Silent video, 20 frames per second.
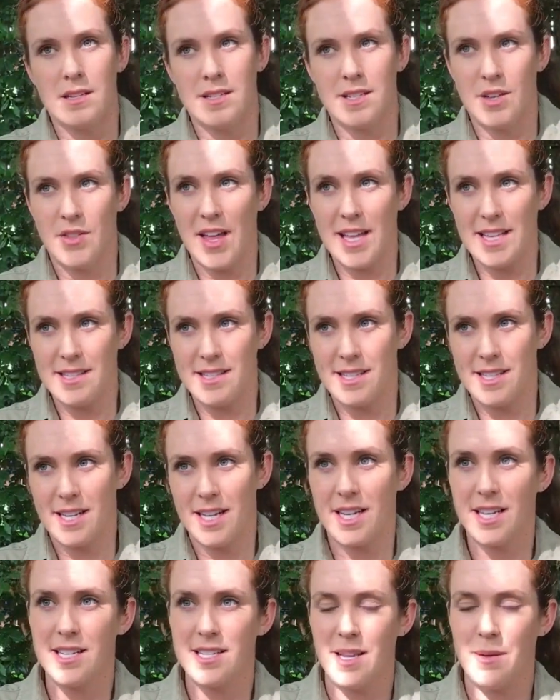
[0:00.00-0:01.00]
So that's
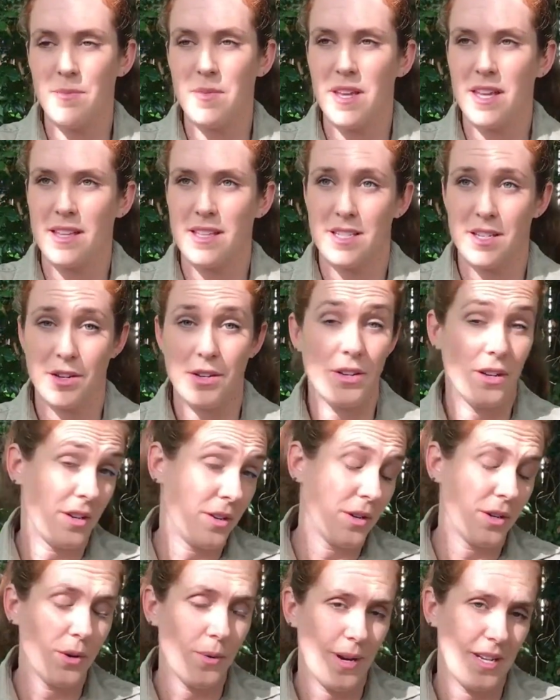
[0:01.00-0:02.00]
something that's a
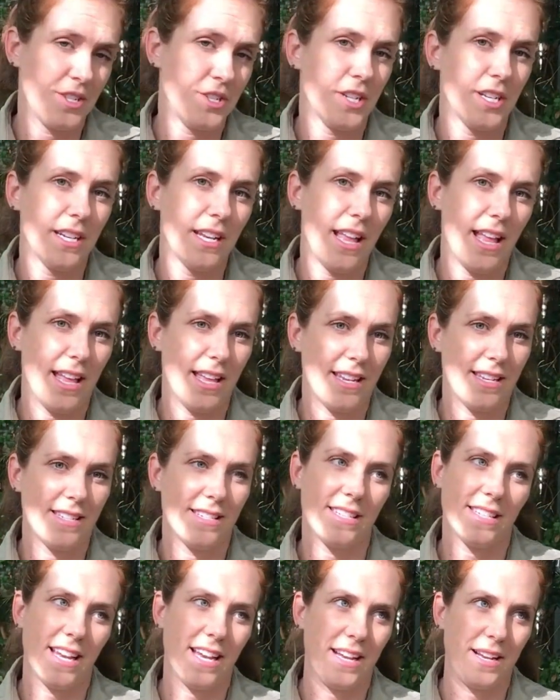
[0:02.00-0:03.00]
good question, and